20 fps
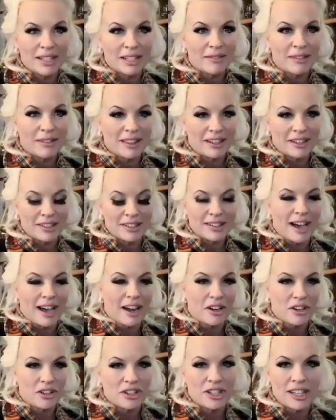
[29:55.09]
do with your
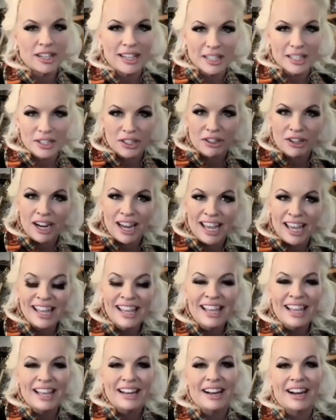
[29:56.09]
Scottish history
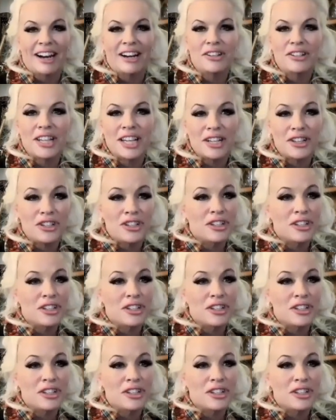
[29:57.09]
and heritage,